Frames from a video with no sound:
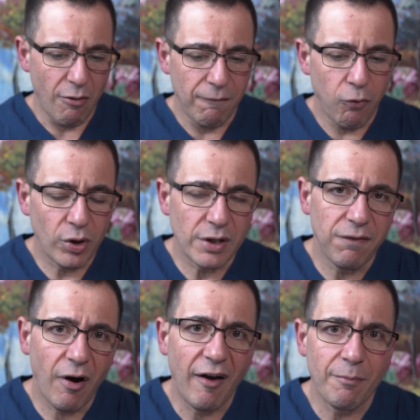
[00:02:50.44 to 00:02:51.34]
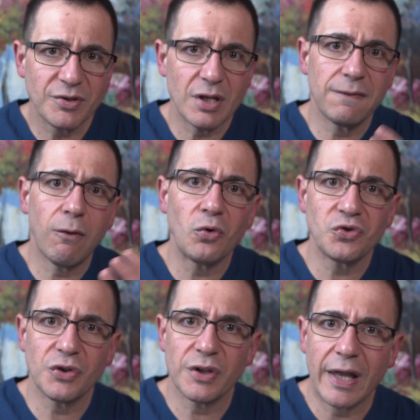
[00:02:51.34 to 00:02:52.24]
45% falls
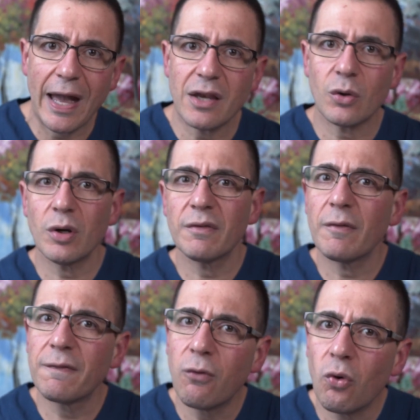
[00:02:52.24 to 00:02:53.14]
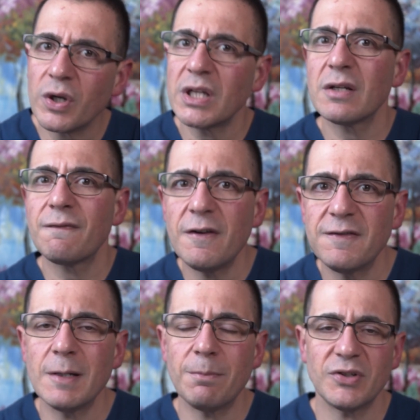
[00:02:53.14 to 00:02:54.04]
into the category of 40 to
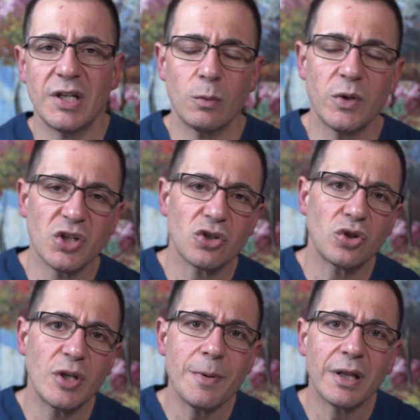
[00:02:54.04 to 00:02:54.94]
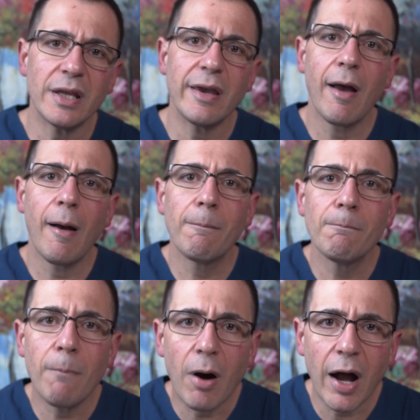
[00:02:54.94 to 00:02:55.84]
50%, which is typically
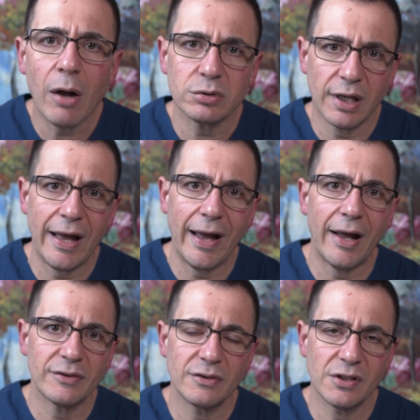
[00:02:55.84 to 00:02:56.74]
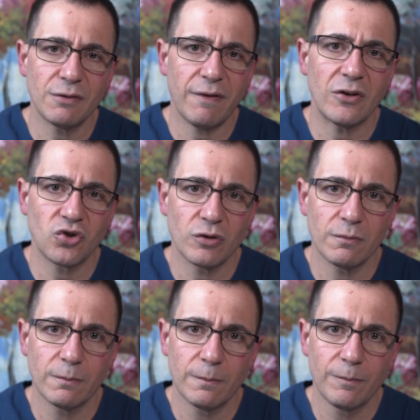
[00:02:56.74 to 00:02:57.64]
mild heart dysfunction.